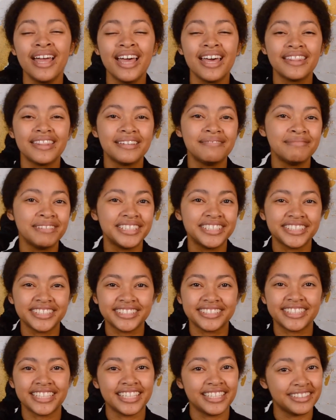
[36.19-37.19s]
then be sure
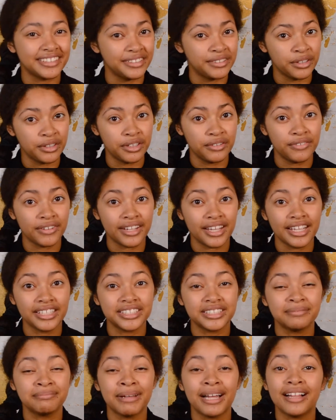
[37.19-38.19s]
to hit the
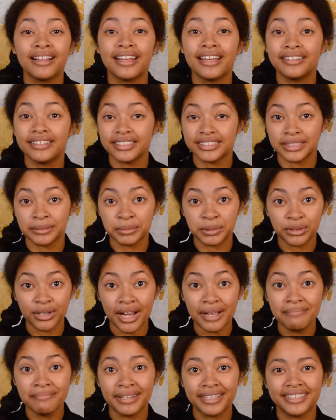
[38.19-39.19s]
notification bell and the
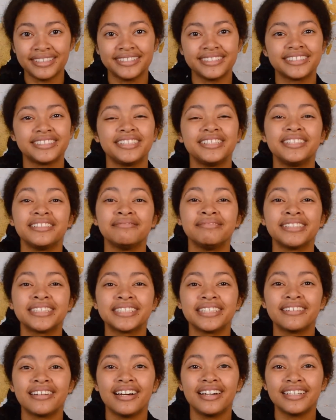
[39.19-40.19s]
subscribe button so you don't miss
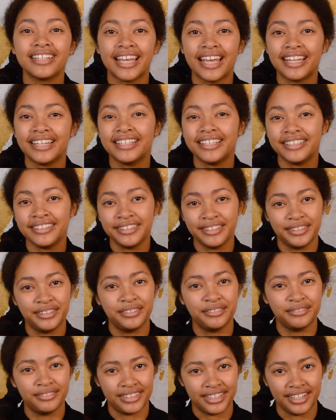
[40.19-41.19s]
out on any
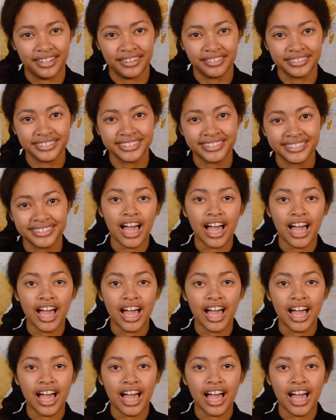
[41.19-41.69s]
new videos.